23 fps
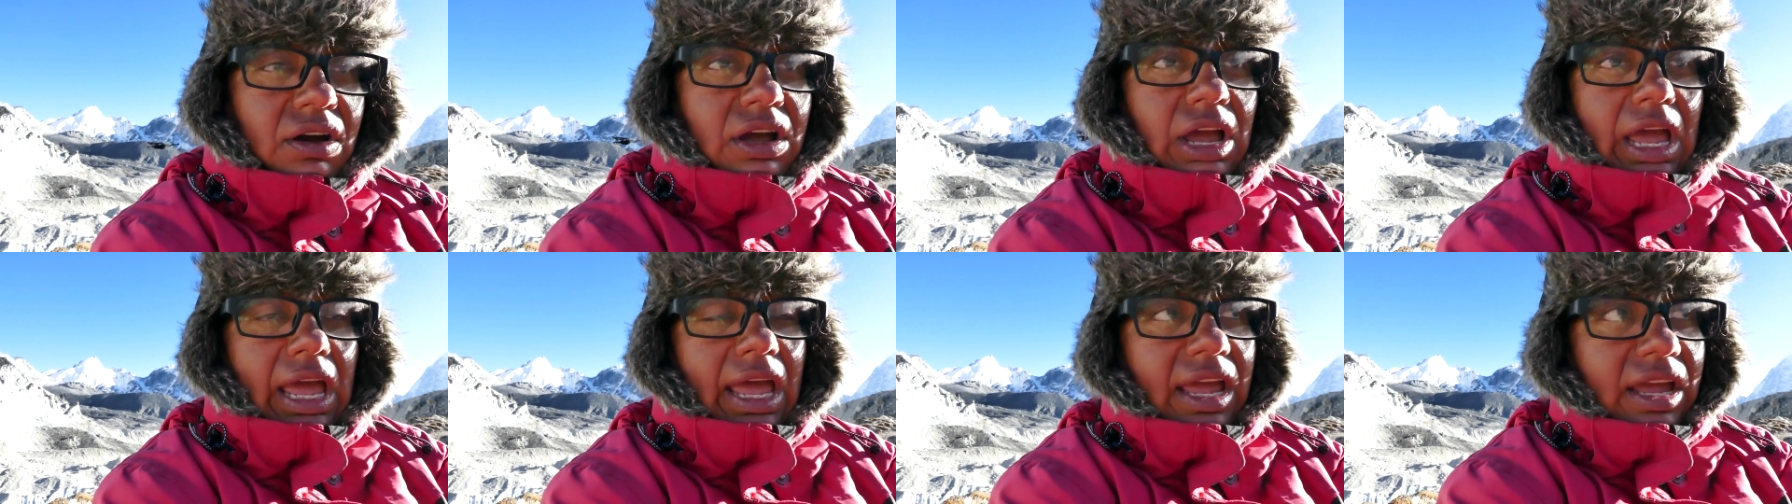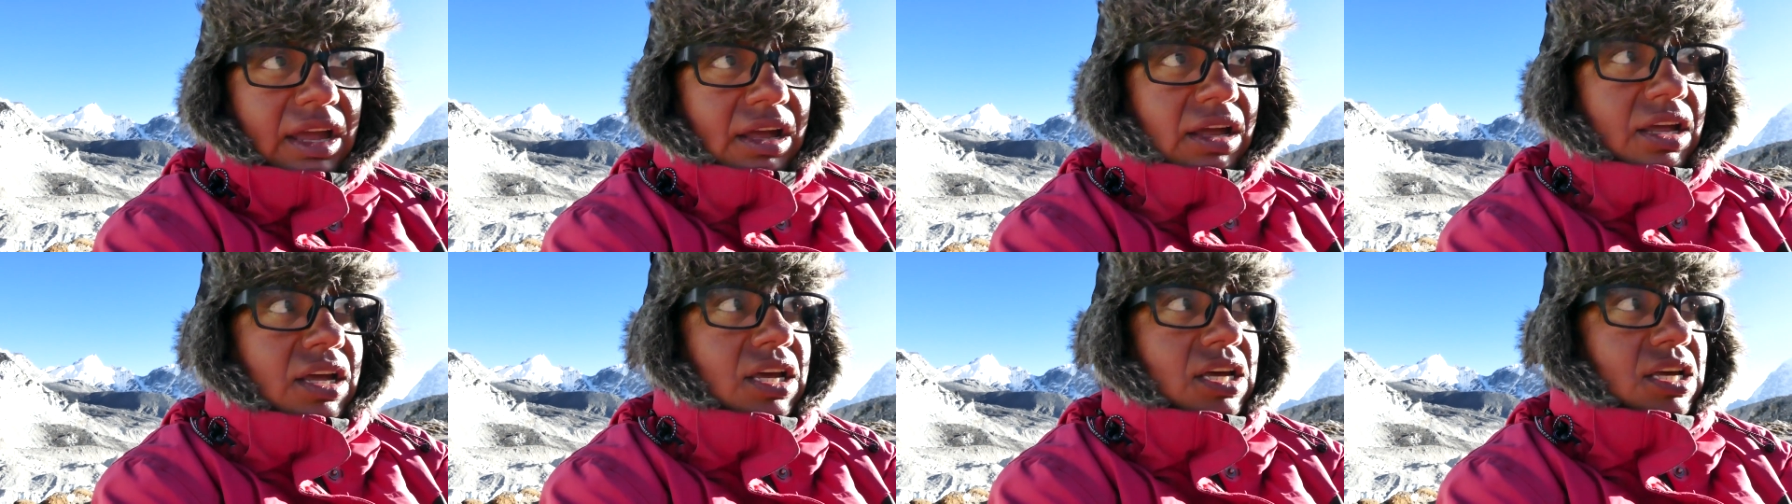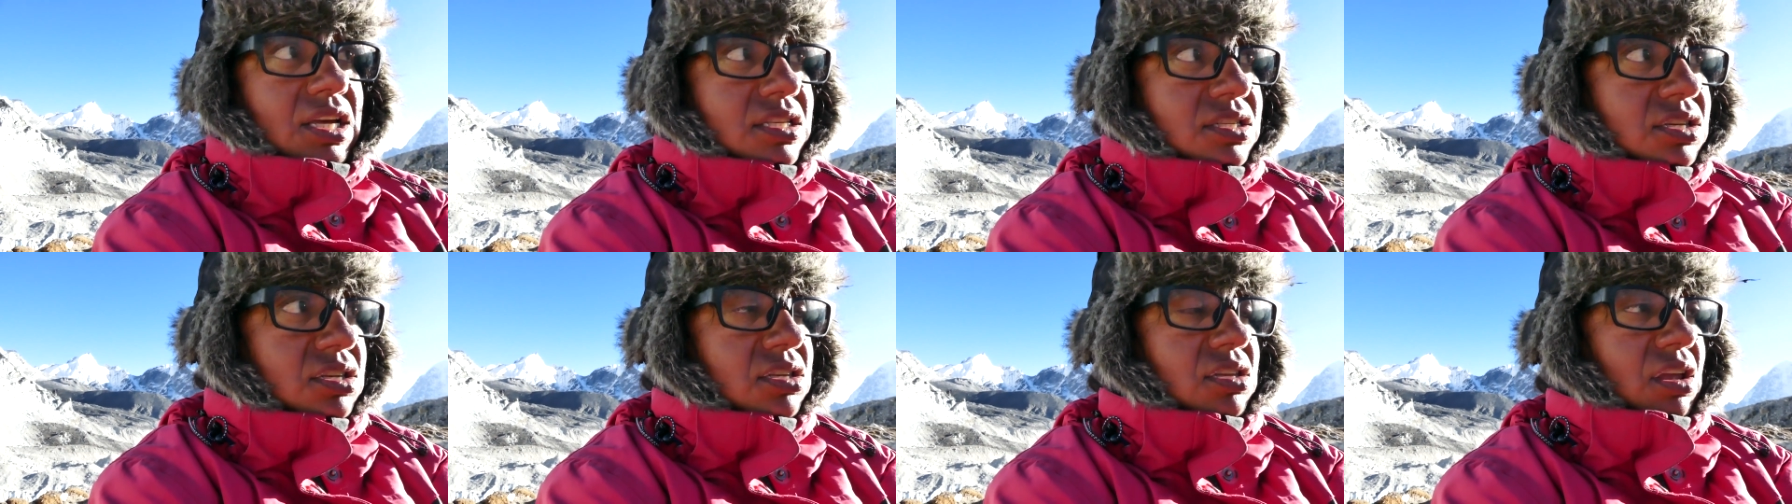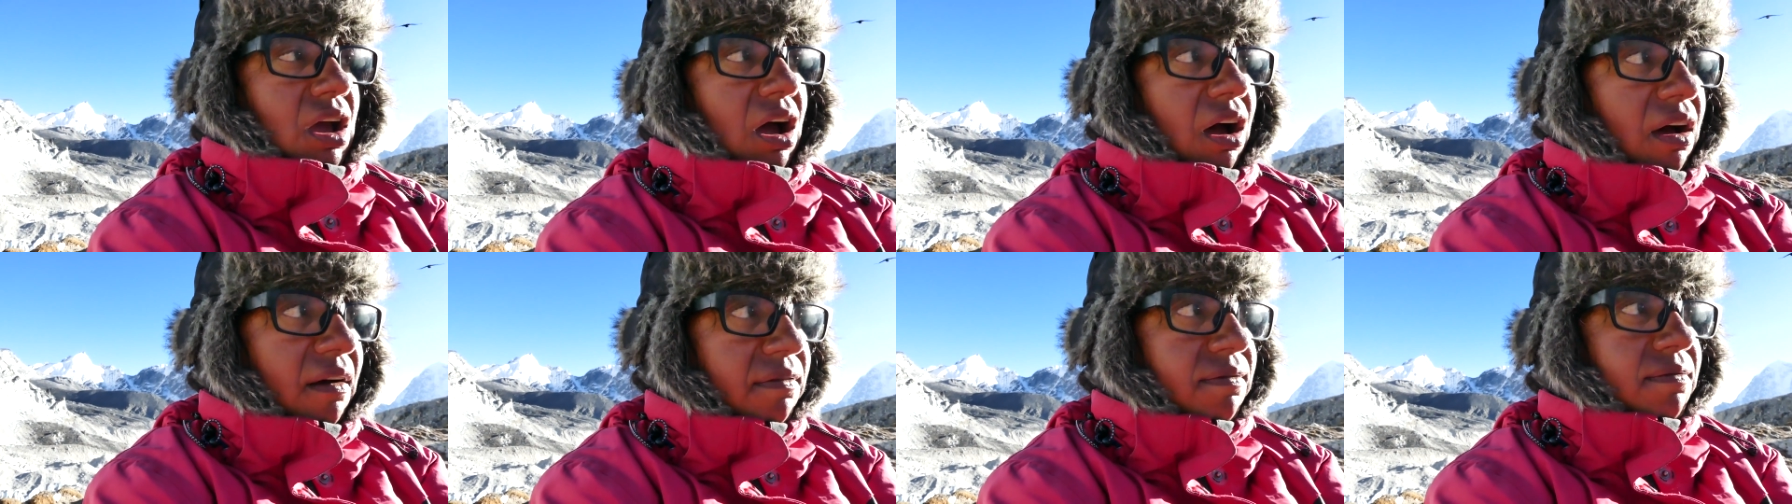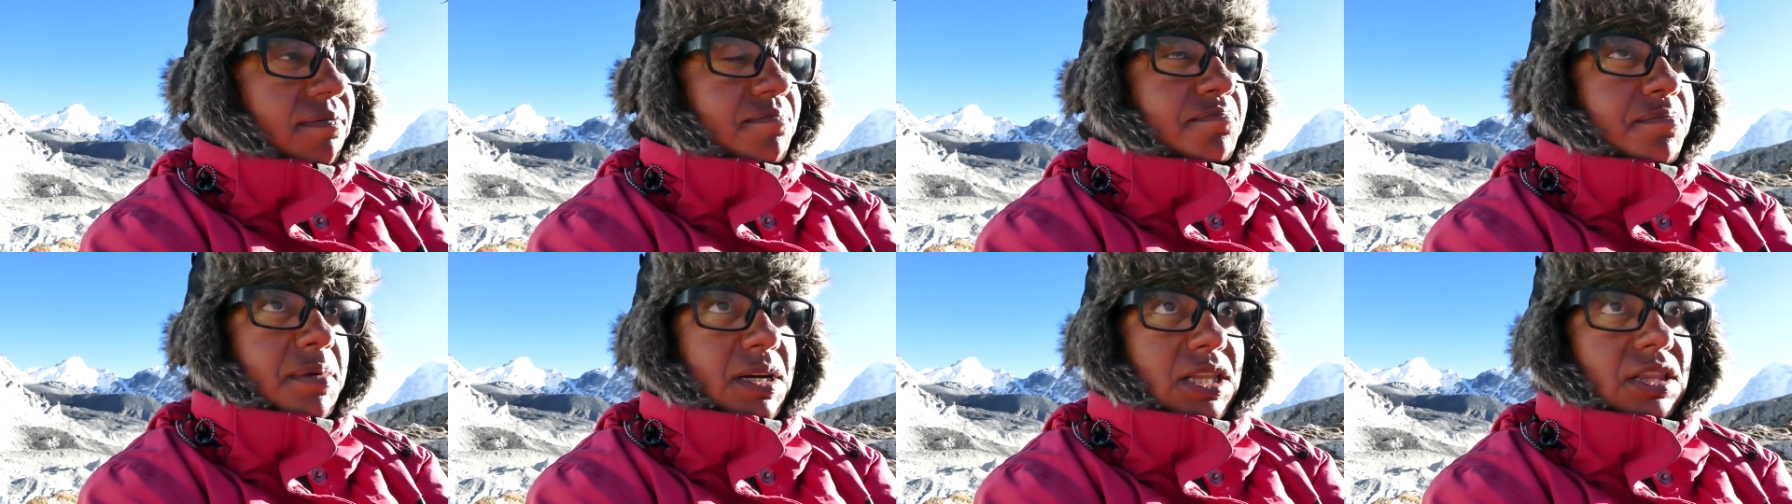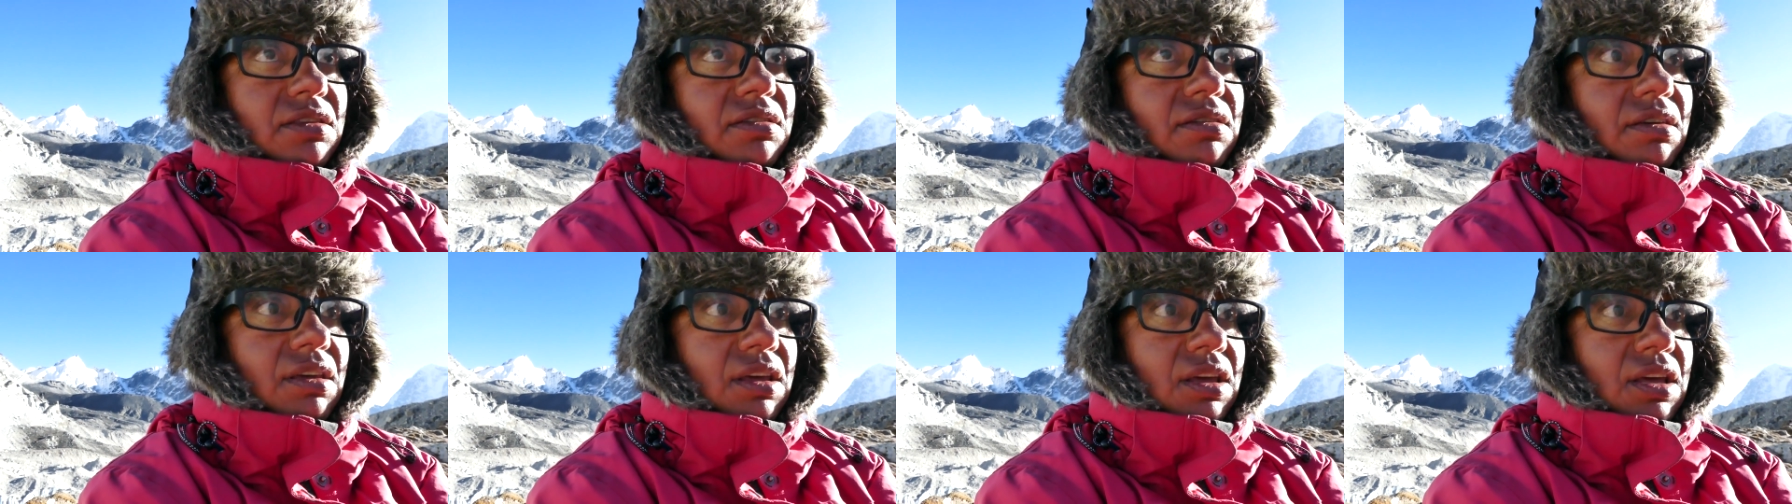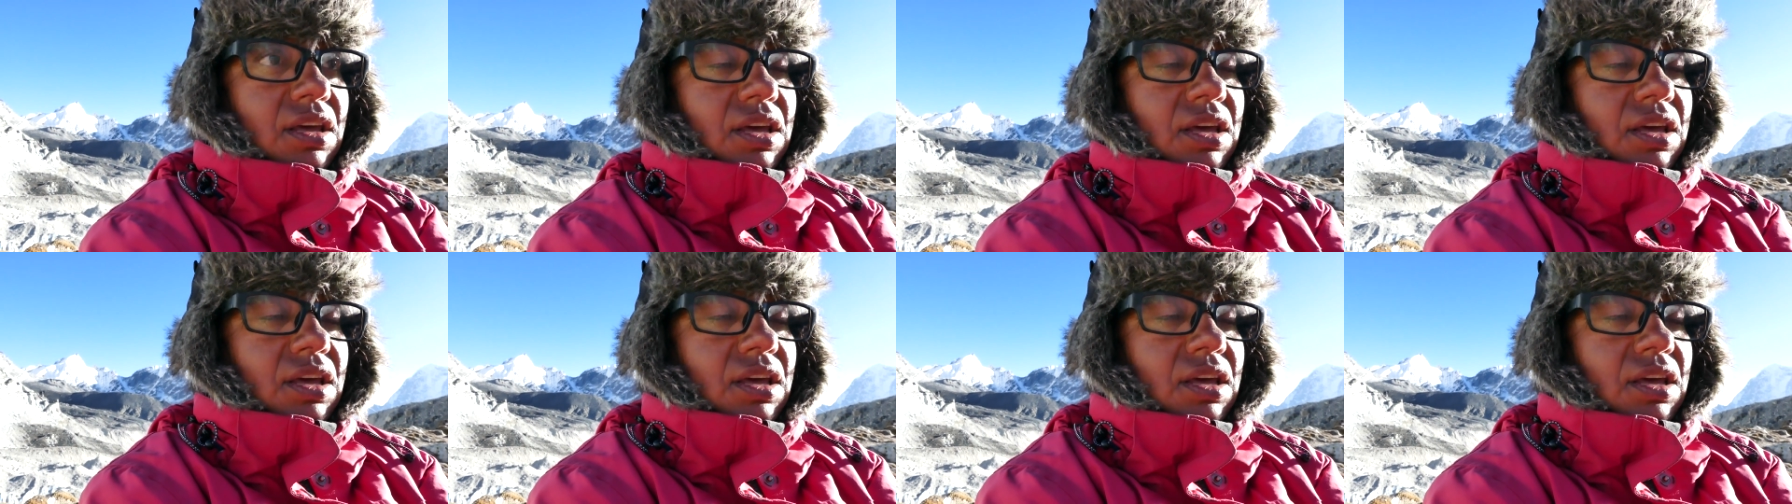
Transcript: okay, it's tough, but